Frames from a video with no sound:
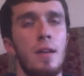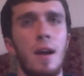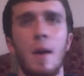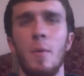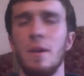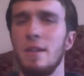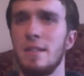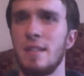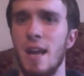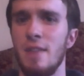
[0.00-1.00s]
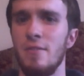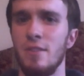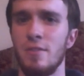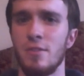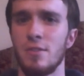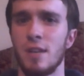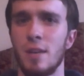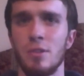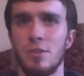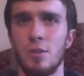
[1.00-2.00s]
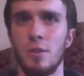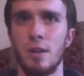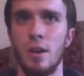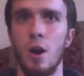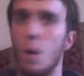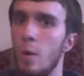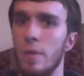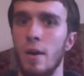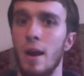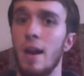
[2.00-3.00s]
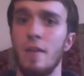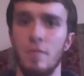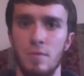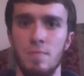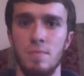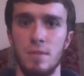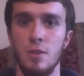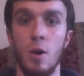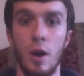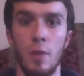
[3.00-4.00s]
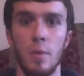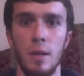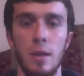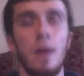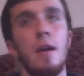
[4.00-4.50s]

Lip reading: Yeah, I wanted to say Envy for a second, but there's totally an O in there, and I know how to read.